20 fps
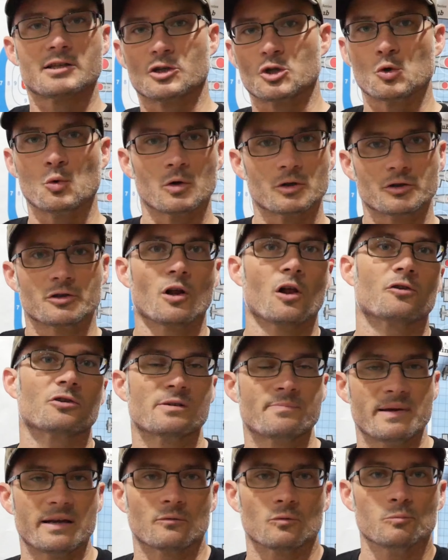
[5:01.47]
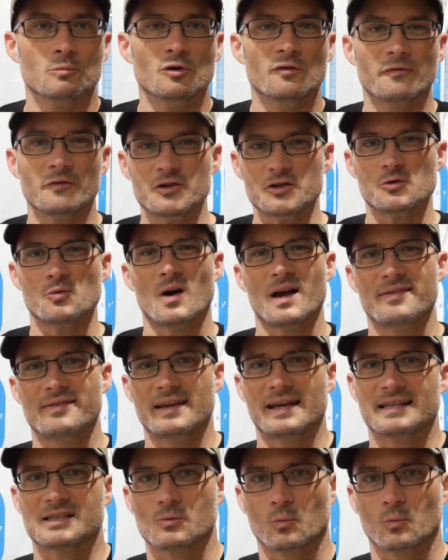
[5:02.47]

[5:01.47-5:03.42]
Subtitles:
the $200 being removed, do I think